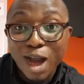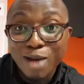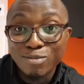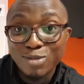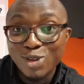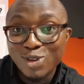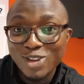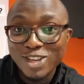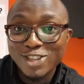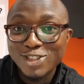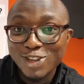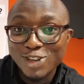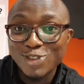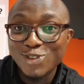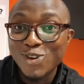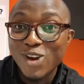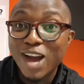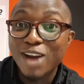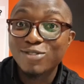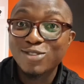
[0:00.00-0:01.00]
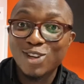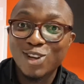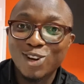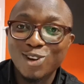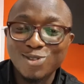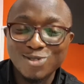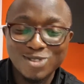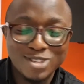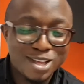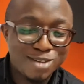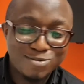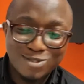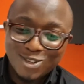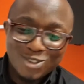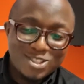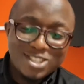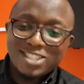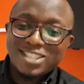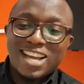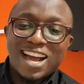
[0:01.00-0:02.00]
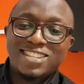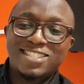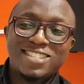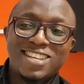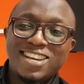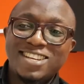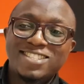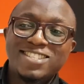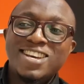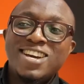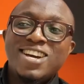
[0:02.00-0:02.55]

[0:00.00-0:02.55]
ammunition you have to close them. So this guy says,